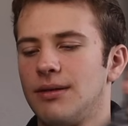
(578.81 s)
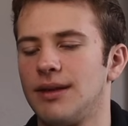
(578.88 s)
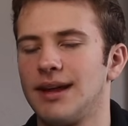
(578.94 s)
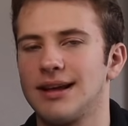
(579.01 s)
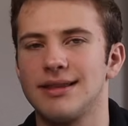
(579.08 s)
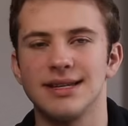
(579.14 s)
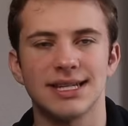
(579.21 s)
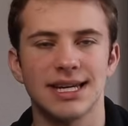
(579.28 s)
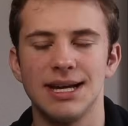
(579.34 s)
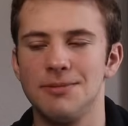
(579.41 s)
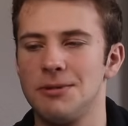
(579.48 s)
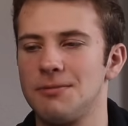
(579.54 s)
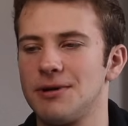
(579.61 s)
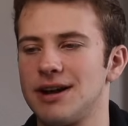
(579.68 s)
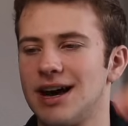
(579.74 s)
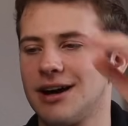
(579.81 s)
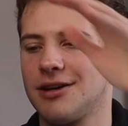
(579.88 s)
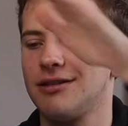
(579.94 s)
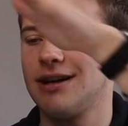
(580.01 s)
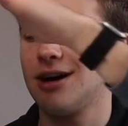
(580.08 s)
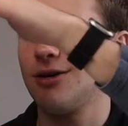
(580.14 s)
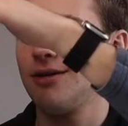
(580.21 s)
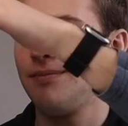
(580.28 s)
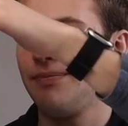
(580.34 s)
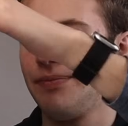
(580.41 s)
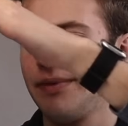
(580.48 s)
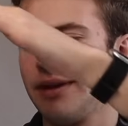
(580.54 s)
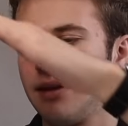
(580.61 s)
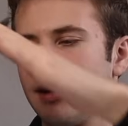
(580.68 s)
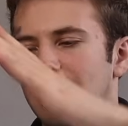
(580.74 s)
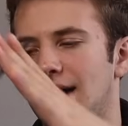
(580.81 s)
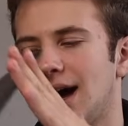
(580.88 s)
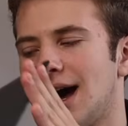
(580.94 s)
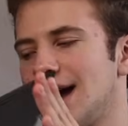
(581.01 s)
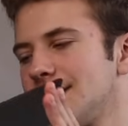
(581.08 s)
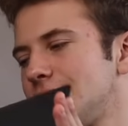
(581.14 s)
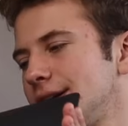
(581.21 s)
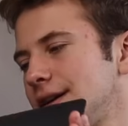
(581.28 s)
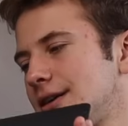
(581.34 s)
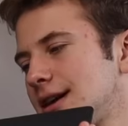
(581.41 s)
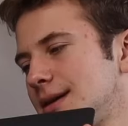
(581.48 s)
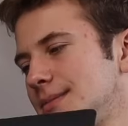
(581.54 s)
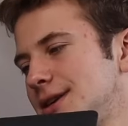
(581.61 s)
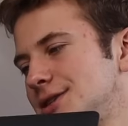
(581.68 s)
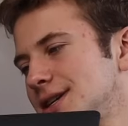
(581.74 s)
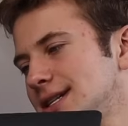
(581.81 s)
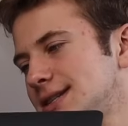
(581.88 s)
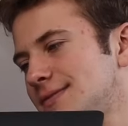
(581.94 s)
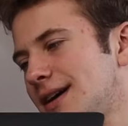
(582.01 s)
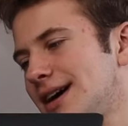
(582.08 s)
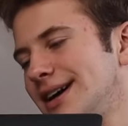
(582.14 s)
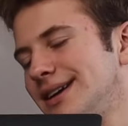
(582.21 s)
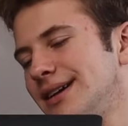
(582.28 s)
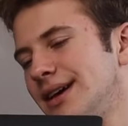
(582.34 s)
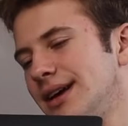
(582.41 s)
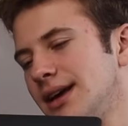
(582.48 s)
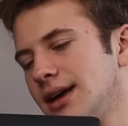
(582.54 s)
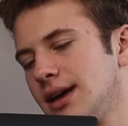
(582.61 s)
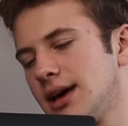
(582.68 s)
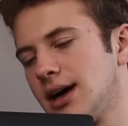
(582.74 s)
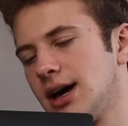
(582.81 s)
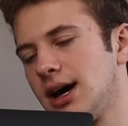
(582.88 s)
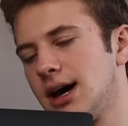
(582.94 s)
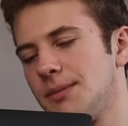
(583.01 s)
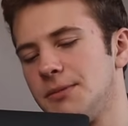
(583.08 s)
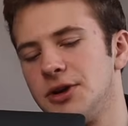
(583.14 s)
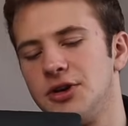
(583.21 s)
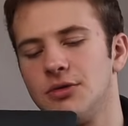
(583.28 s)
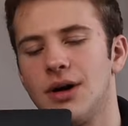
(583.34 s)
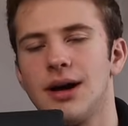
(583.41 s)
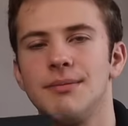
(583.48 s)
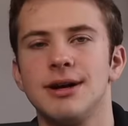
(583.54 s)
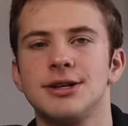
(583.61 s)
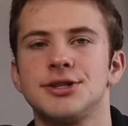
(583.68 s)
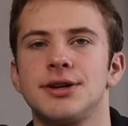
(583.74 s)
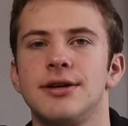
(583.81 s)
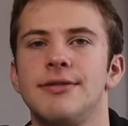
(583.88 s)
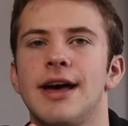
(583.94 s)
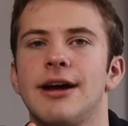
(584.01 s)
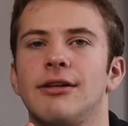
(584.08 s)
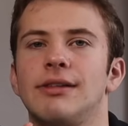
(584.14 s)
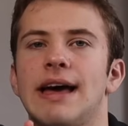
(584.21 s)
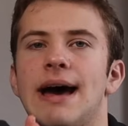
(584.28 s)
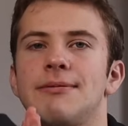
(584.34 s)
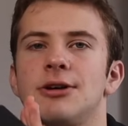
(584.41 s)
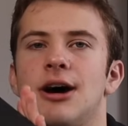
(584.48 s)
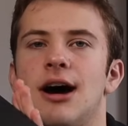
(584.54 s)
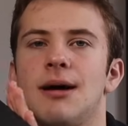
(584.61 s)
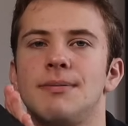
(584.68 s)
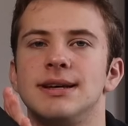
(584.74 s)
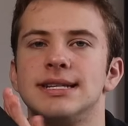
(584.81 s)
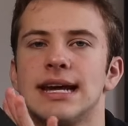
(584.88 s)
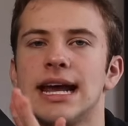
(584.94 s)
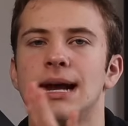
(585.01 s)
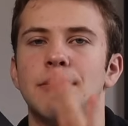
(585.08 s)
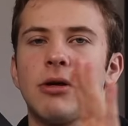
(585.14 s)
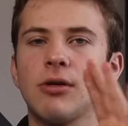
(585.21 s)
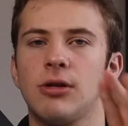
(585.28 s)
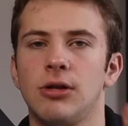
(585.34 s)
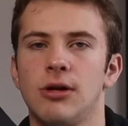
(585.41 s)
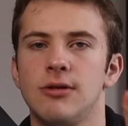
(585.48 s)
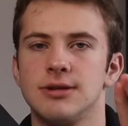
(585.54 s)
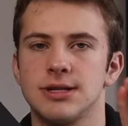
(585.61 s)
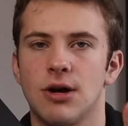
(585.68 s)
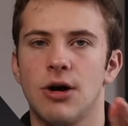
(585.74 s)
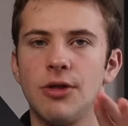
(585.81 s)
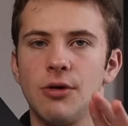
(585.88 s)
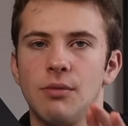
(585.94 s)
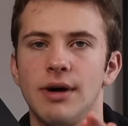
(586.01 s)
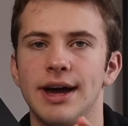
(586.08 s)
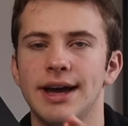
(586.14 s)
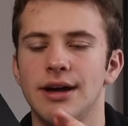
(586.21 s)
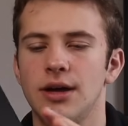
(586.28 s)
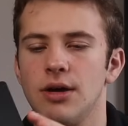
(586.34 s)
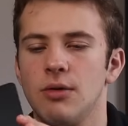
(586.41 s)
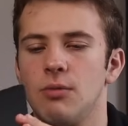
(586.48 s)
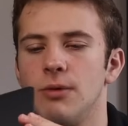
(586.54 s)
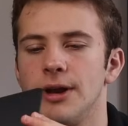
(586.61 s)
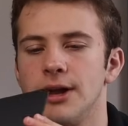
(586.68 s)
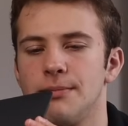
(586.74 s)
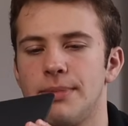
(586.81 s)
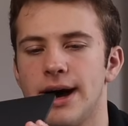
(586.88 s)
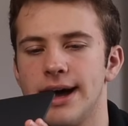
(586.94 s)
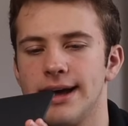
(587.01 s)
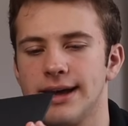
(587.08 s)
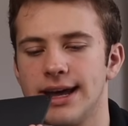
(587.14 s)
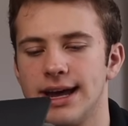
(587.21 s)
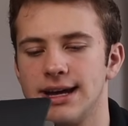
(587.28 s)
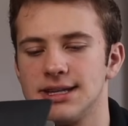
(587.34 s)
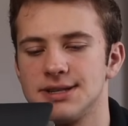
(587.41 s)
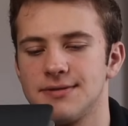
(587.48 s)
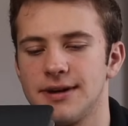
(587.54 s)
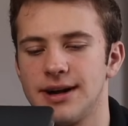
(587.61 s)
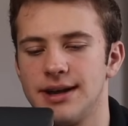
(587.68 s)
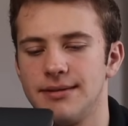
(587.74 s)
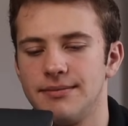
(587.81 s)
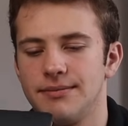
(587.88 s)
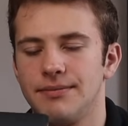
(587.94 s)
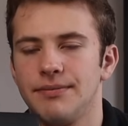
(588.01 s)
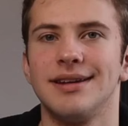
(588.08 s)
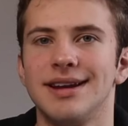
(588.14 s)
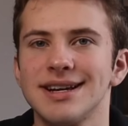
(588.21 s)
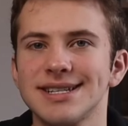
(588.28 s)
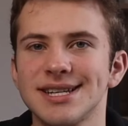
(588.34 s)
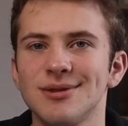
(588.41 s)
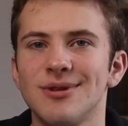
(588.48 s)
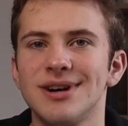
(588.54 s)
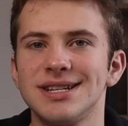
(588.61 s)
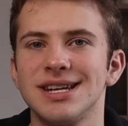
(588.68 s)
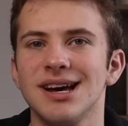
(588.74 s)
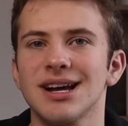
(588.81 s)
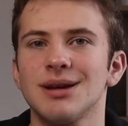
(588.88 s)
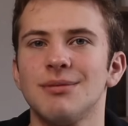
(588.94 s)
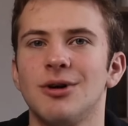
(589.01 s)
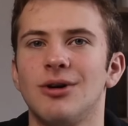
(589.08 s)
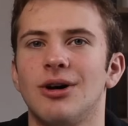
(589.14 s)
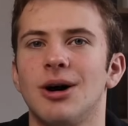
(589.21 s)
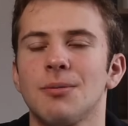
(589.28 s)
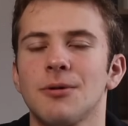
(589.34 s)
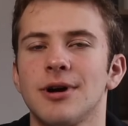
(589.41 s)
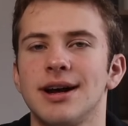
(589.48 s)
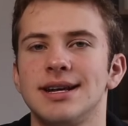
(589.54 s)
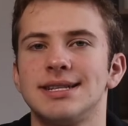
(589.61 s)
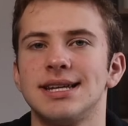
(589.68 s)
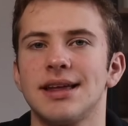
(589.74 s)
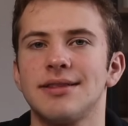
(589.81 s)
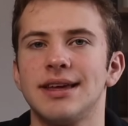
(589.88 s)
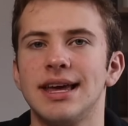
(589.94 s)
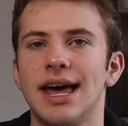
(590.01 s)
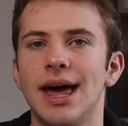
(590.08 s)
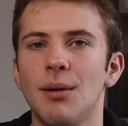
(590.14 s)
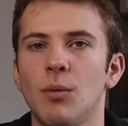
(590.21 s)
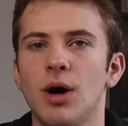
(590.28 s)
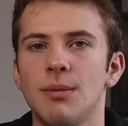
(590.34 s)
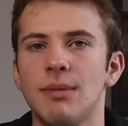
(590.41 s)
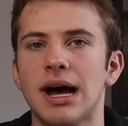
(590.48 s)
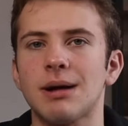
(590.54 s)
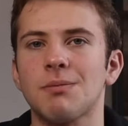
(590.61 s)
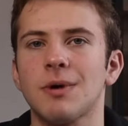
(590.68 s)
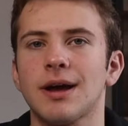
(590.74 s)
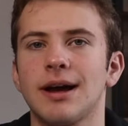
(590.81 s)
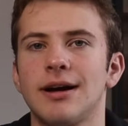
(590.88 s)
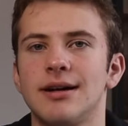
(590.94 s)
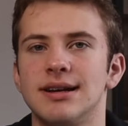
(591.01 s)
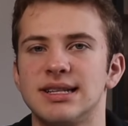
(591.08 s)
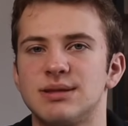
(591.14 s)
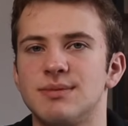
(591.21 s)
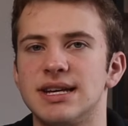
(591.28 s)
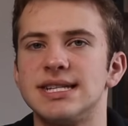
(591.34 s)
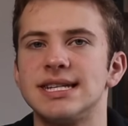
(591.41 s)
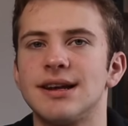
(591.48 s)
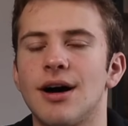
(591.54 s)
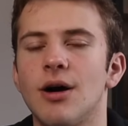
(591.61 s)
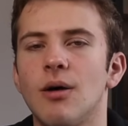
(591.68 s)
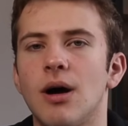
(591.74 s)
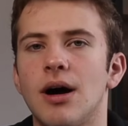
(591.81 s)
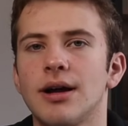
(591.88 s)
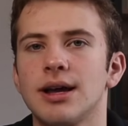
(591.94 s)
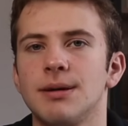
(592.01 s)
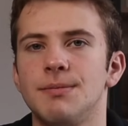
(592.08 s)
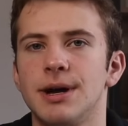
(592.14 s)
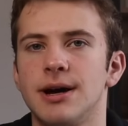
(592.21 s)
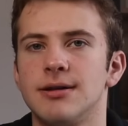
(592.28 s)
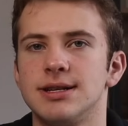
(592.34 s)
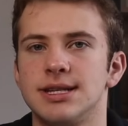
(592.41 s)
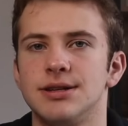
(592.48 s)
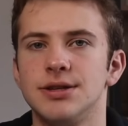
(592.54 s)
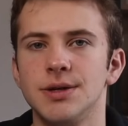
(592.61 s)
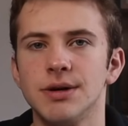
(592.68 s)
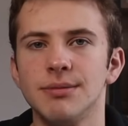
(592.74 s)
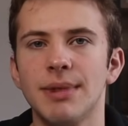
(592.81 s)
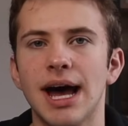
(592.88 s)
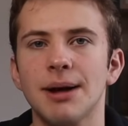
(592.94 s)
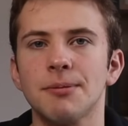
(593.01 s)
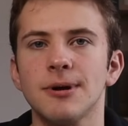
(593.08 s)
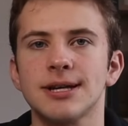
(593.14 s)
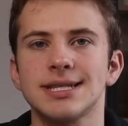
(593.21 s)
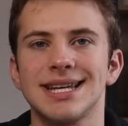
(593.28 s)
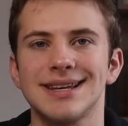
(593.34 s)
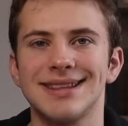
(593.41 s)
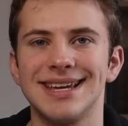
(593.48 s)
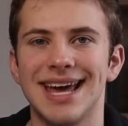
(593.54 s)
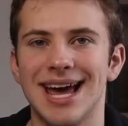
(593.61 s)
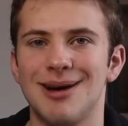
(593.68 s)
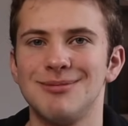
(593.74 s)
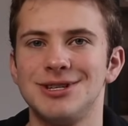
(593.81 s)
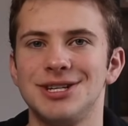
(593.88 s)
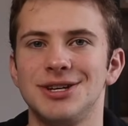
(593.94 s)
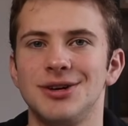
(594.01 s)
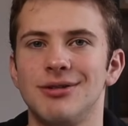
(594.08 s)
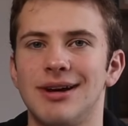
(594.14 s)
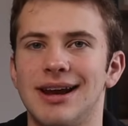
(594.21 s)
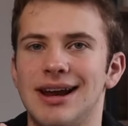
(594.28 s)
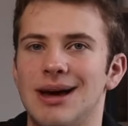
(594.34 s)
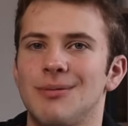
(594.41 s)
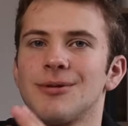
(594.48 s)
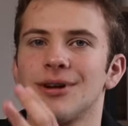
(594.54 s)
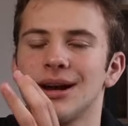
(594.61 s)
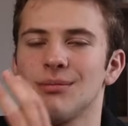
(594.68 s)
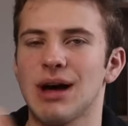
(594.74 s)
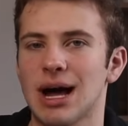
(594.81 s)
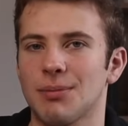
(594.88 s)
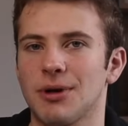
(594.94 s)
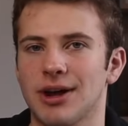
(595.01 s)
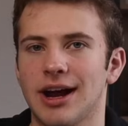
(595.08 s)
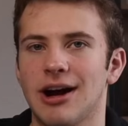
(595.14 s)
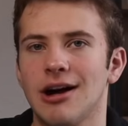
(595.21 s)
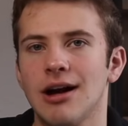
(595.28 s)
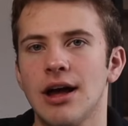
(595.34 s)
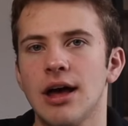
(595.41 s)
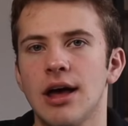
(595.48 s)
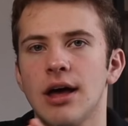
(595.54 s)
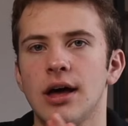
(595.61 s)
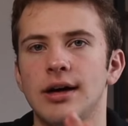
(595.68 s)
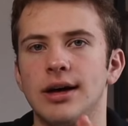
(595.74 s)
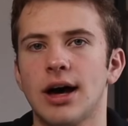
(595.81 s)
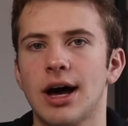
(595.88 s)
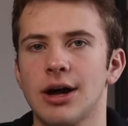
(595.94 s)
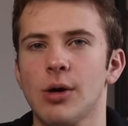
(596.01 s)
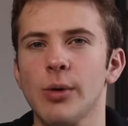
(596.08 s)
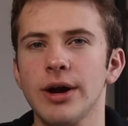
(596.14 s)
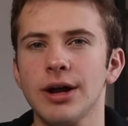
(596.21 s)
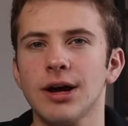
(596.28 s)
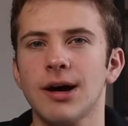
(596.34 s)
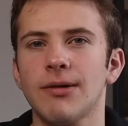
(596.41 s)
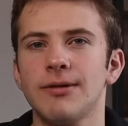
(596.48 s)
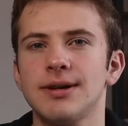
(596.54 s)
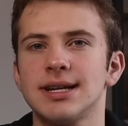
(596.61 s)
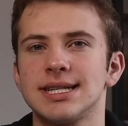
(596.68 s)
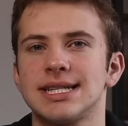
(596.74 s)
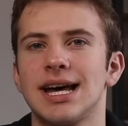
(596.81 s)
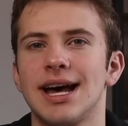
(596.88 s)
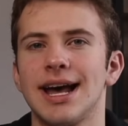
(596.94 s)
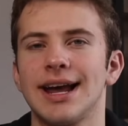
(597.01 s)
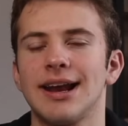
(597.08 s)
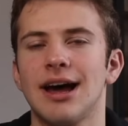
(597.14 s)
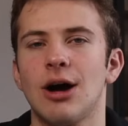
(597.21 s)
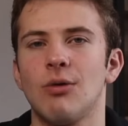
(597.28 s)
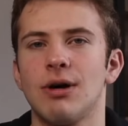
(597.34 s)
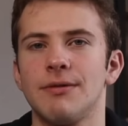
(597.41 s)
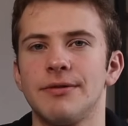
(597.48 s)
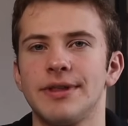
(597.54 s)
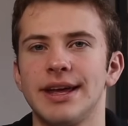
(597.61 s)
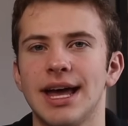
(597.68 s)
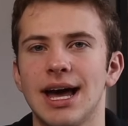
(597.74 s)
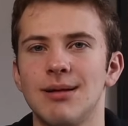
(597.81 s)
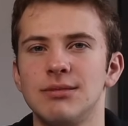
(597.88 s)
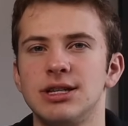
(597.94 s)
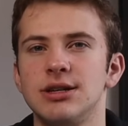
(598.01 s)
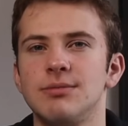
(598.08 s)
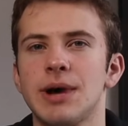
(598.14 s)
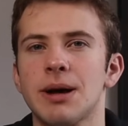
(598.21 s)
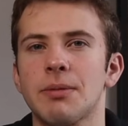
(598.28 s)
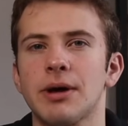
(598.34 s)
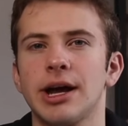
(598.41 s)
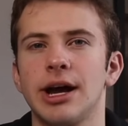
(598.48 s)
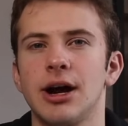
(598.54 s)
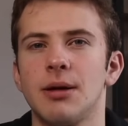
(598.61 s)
like this keyboard protector out, I think you're gonna be just fine, but you do wanna make sure that your laptop is able to close all the way when you buy a case for it. Next, I wanna talk about upgrades that the M1 MacBook Air is missing out on compared to newer MacBooks like the M2 and M3 MacBook Air. I already covered design, however the M2 MacBook